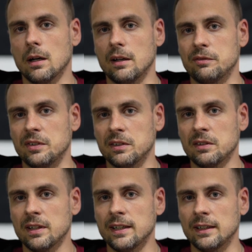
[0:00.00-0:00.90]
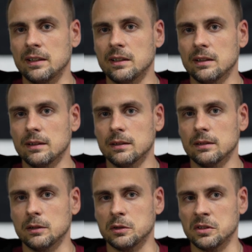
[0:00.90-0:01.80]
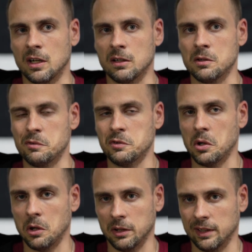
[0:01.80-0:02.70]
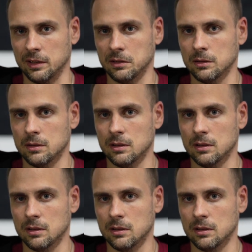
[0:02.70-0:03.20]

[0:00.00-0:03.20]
I feel like there's not enough talking.